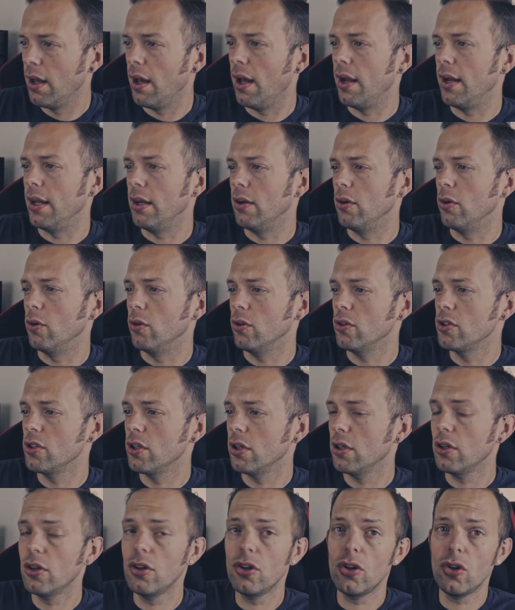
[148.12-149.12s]
And it
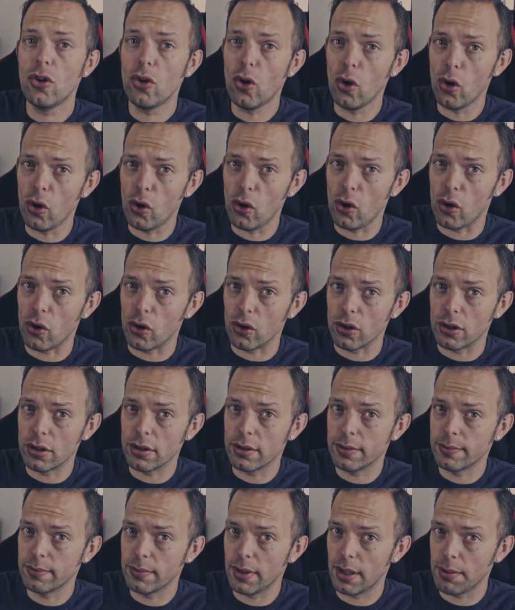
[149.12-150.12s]
looks good
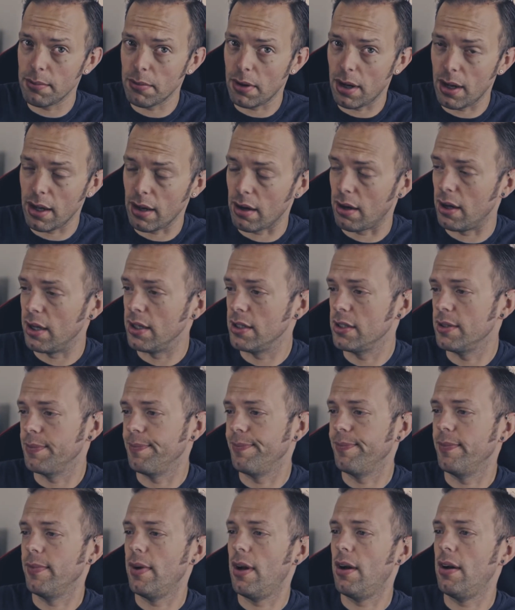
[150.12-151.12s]
in my eyes.